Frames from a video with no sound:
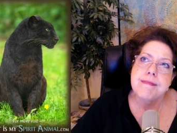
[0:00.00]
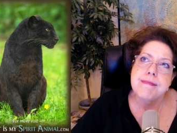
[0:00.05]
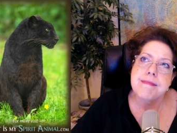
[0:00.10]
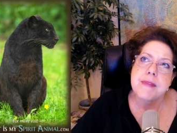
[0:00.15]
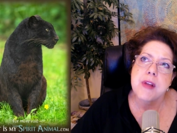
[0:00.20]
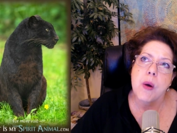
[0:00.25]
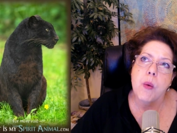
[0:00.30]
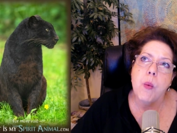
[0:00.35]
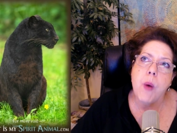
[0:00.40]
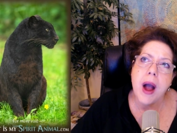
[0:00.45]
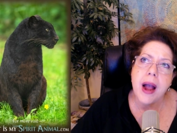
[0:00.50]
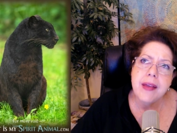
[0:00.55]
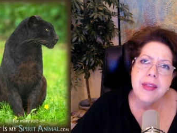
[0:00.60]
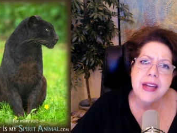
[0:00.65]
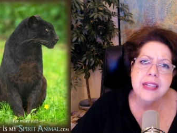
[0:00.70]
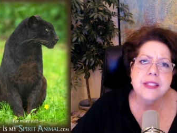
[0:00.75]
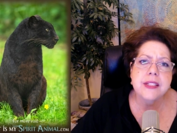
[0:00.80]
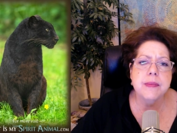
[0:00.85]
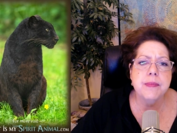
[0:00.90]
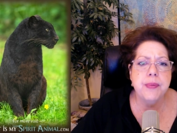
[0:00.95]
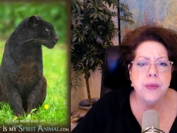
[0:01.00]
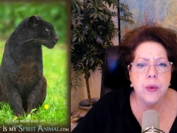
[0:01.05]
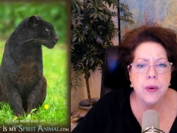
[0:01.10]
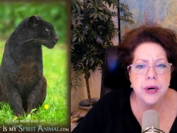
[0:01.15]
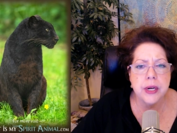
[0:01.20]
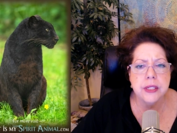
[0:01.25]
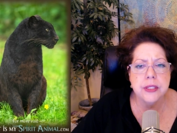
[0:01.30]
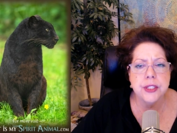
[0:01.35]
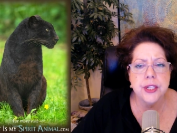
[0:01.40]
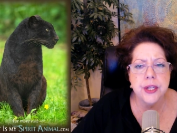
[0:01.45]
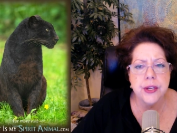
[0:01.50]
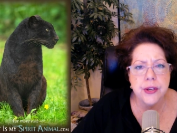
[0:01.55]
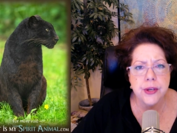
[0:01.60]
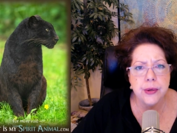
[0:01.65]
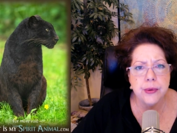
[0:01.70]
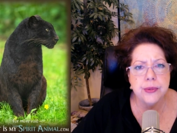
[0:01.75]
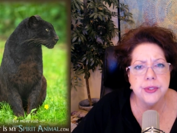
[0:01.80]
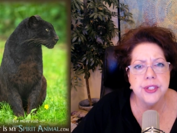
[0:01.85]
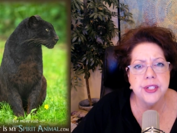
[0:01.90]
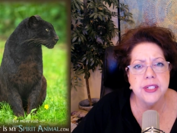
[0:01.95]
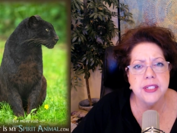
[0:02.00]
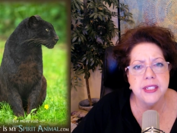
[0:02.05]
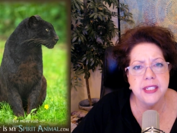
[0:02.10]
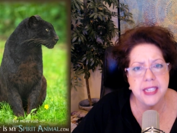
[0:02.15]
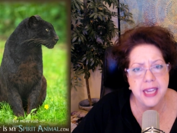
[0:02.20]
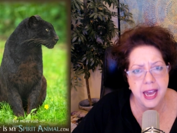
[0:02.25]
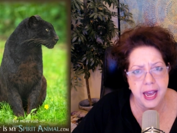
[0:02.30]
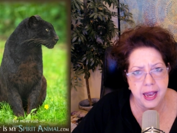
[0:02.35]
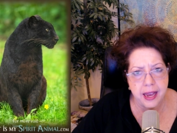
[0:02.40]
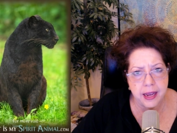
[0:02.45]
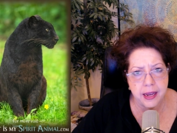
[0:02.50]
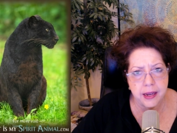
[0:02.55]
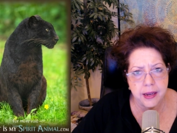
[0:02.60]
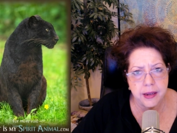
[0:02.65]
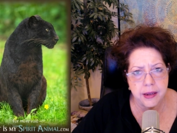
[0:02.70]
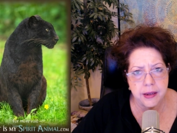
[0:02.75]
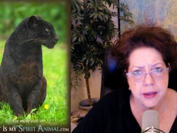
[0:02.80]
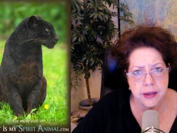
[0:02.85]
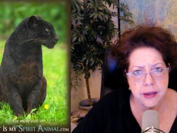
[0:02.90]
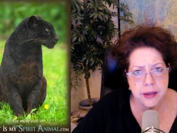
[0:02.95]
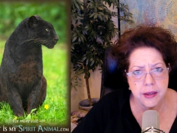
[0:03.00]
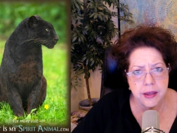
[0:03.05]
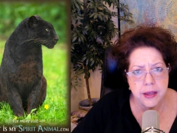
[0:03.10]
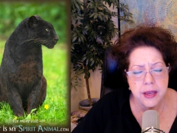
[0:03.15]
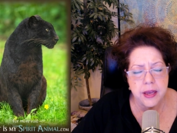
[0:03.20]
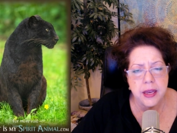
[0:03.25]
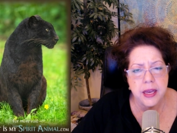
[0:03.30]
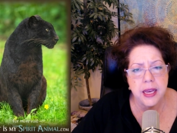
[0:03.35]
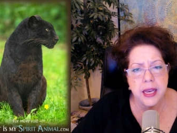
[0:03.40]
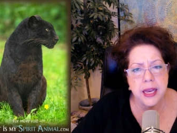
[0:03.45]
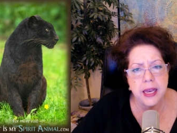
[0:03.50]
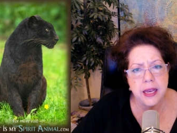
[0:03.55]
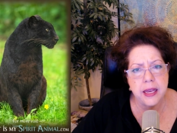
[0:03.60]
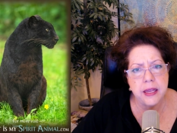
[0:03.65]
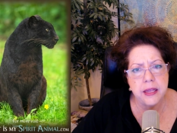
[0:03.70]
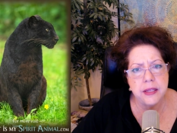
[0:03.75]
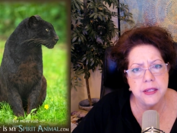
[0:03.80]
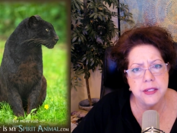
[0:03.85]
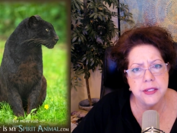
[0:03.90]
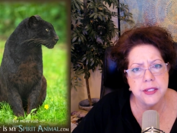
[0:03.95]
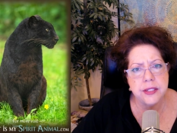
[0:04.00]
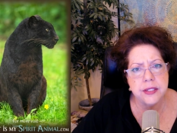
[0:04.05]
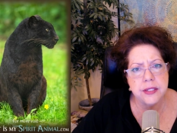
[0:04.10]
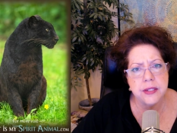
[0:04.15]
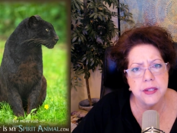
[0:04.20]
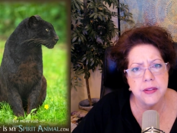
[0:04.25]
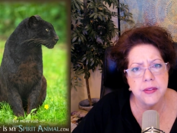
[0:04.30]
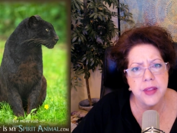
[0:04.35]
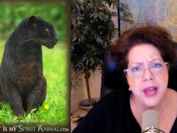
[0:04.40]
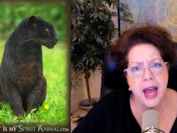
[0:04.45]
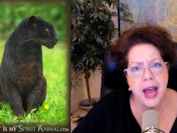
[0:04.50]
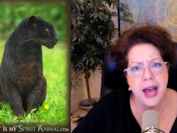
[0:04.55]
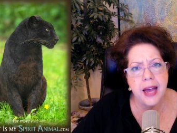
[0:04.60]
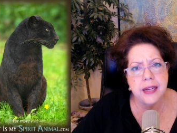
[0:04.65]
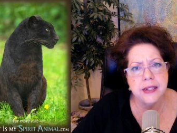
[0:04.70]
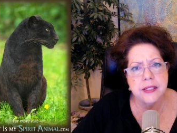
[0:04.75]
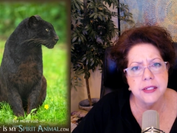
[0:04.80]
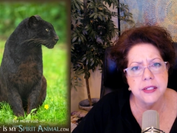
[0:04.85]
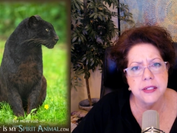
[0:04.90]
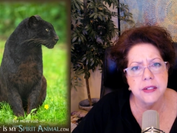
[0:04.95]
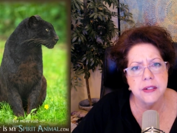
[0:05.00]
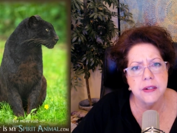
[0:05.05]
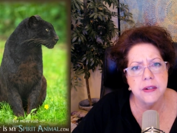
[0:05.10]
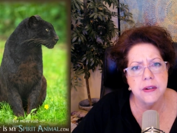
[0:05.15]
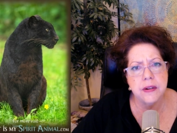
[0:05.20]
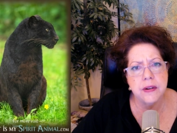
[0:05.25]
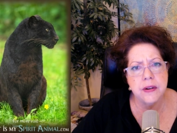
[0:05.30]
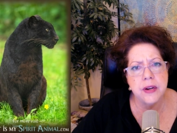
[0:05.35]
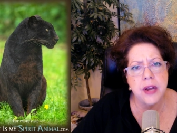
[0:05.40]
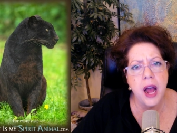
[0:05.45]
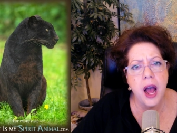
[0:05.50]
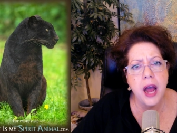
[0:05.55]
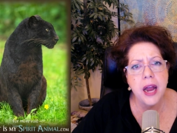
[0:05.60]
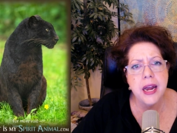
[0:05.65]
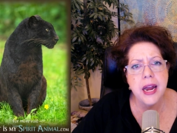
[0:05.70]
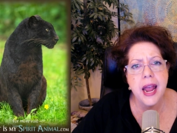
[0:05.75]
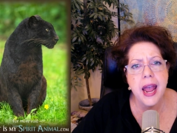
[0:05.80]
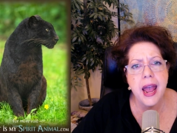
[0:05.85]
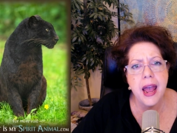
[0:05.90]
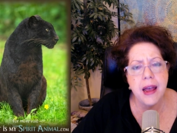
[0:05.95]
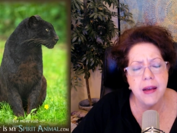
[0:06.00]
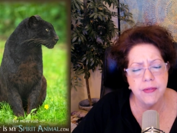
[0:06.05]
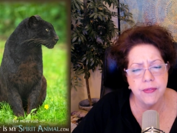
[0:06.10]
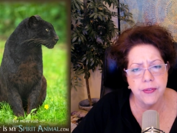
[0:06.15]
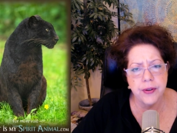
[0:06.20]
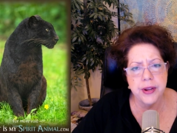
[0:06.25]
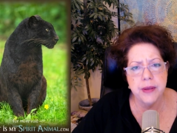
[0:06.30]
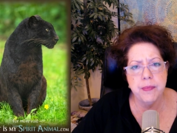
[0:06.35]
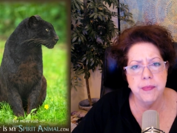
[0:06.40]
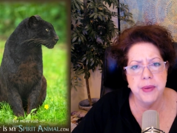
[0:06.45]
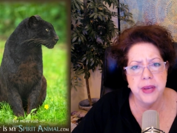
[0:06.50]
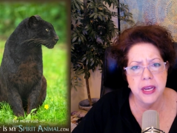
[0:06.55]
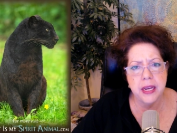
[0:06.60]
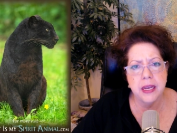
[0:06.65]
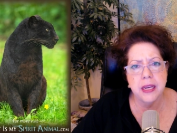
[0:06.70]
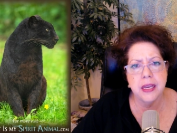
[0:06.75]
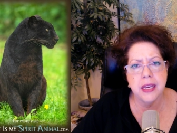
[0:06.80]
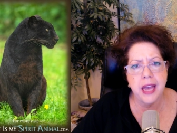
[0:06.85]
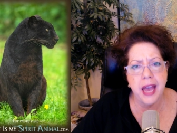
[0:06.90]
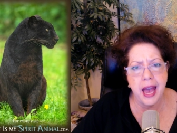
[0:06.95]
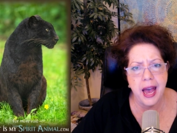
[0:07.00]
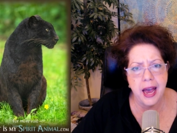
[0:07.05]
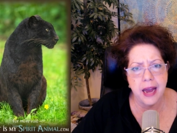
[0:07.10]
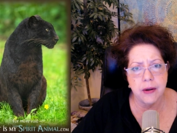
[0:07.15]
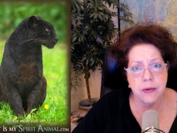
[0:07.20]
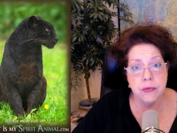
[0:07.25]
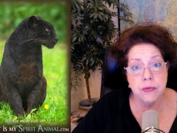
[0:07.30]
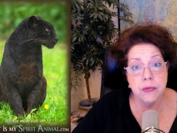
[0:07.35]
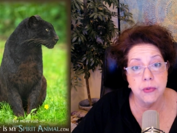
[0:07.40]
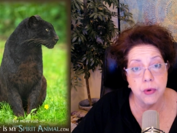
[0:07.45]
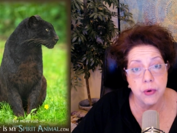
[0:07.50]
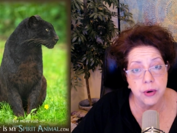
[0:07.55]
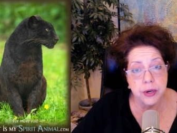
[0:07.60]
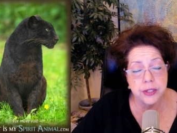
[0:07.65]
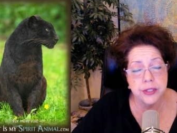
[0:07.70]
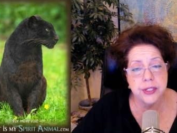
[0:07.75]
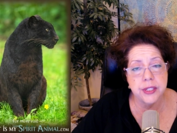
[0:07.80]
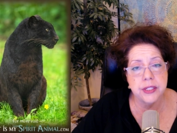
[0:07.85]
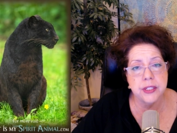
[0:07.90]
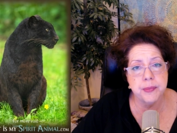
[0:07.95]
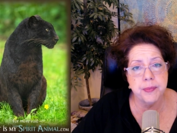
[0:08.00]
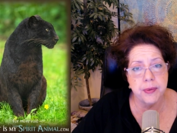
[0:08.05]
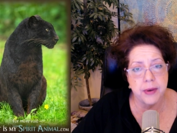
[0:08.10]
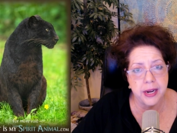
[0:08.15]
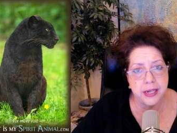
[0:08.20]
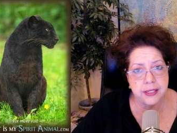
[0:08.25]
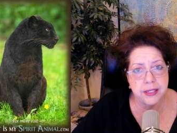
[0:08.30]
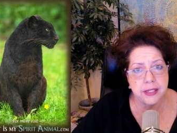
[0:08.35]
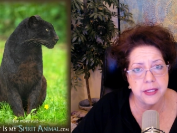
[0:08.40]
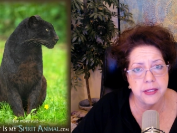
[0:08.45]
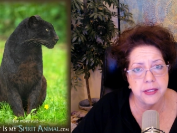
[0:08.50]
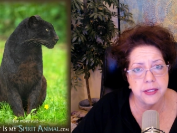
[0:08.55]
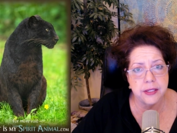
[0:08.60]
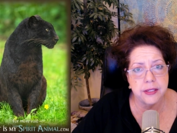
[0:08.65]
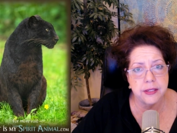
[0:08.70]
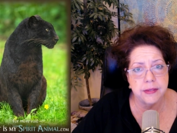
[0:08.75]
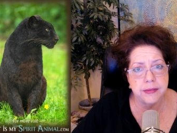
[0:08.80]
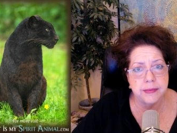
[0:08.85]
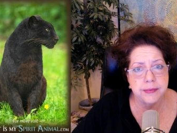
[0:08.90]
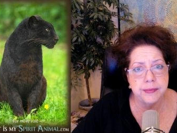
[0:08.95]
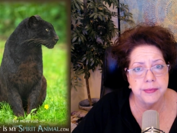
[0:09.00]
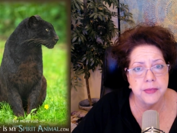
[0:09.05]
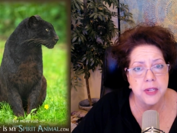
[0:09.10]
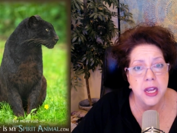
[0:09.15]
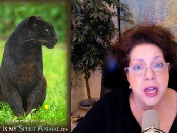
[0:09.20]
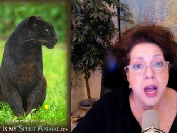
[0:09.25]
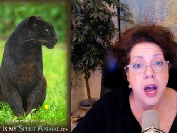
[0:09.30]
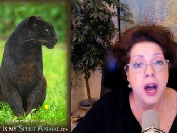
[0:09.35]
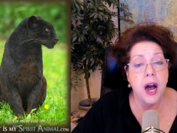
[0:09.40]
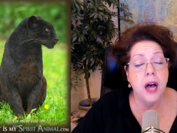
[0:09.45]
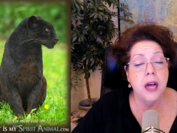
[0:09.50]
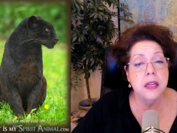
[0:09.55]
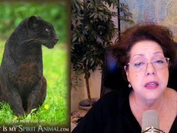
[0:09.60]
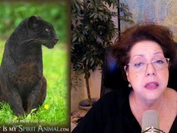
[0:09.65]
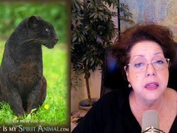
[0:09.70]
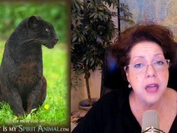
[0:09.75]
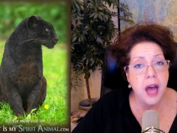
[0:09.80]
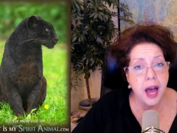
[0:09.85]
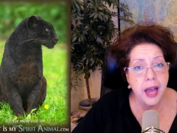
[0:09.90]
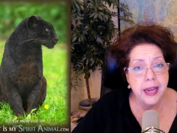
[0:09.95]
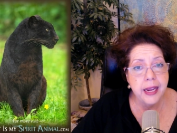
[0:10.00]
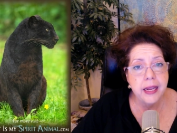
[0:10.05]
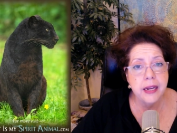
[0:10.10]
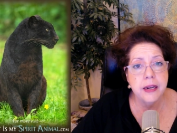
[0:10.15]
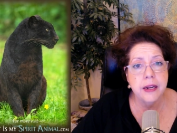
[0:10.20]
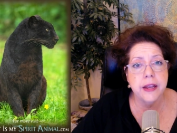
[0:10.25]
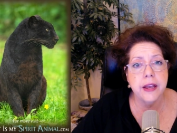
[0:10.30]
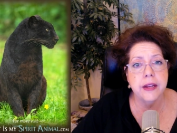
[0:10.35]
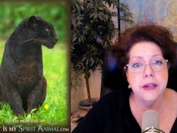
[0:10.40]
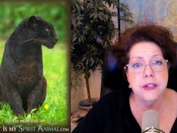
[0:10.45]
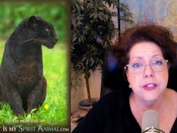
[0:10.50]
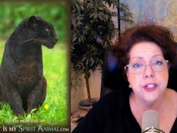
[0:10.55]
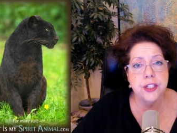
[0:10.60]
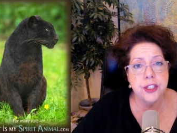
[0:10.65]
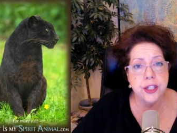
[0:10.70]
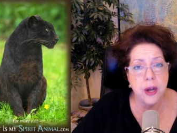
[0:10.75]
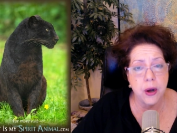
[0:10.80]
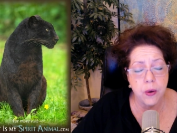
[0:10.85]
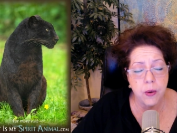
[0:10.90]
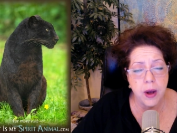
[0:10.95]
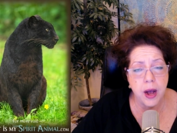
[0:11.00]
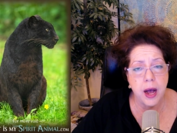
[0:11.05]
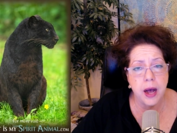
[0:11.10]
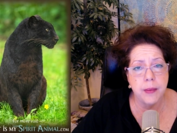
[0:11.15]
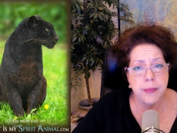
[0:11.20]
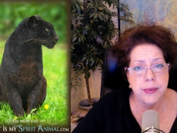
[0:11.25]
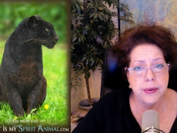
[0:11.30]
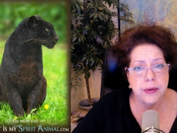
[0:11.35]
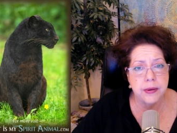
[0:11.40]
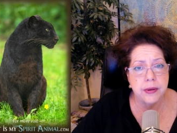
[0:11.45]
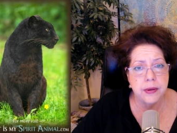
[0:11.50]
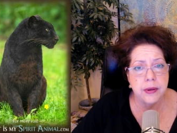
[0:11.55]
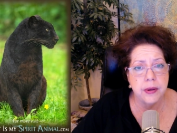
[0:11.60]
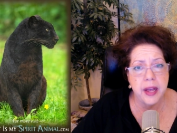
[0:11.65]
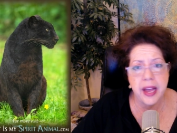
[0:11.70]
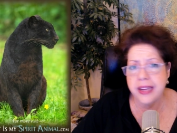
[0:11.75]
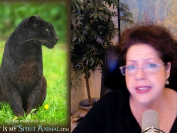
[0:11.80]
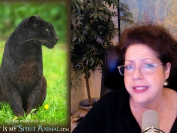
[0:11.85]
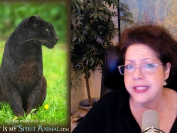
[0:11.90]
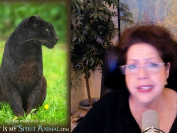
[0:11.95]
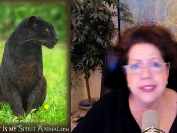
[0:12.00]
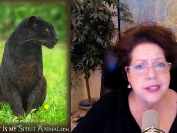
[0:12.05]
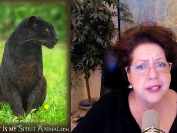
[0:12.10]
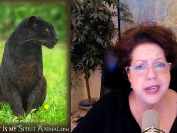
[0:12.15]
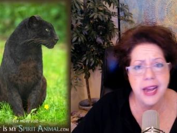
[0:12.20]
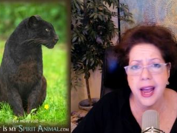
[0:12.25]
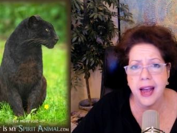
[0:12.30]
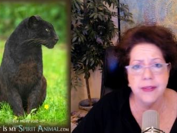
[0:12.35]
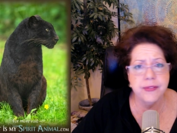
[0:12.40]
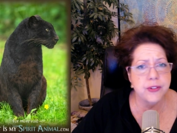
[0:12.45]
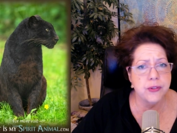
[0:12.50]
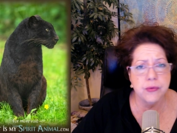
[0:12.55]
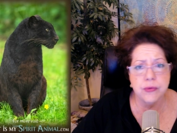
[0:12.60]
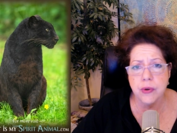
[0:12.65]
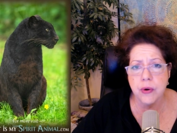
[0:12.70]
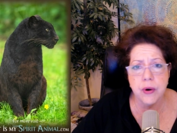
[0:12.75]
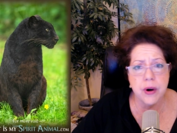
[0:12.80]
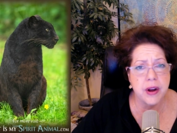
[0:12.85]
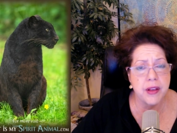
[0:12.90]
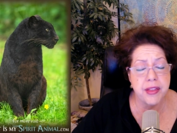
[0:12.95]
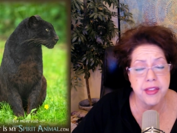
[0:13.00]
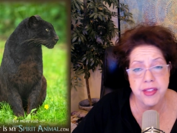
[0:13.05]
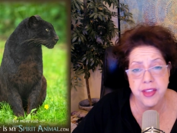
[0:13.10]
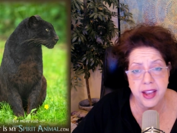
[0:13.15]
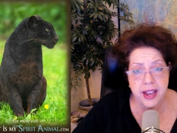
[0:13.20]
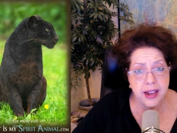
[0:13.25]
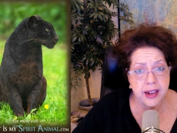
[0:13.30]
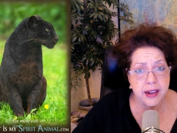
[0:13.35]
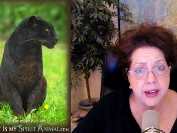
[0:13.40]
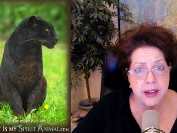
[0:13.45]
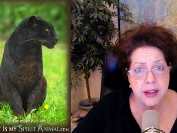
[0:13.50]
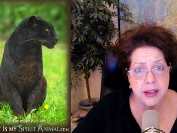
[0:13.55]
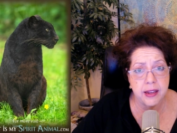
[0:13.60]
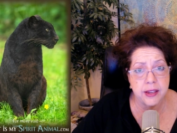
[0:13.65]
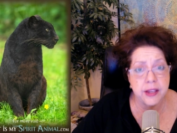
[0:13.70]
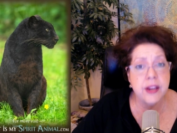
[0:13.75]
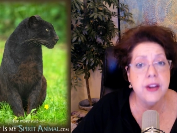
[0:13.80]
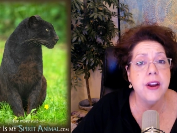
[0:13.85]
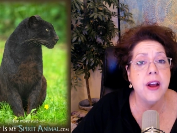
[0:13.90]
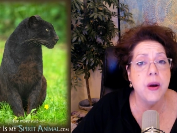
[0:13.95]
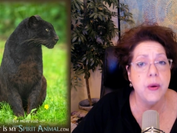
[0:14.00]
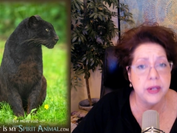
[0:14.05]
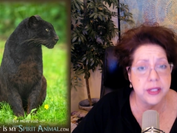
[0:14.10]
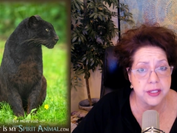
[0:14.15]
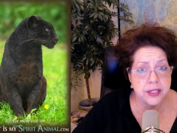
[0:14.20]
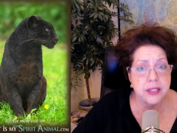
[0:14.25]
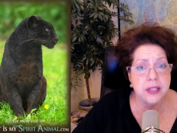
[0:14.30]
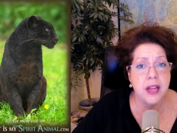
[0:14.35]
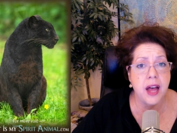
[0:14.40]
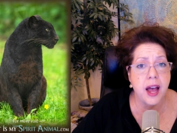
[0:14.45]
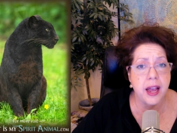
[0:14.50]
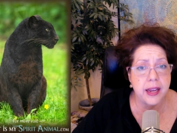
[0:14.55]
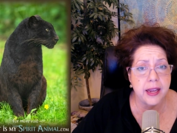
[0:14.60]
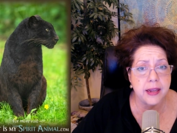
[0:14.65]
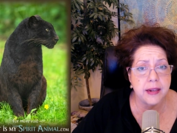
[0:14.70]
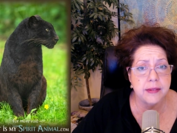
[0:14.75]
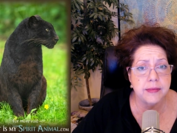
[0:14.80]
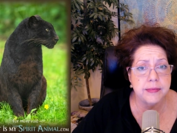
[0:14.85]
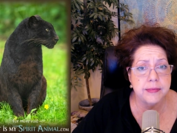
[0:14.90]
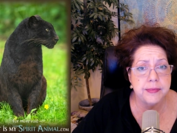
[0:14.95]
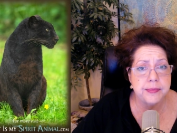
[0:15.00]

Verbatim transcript: Why that's important to you today is that not every big cat roars its presence. A lion can show up and doesn't have to roar a thing. You know it's a lion.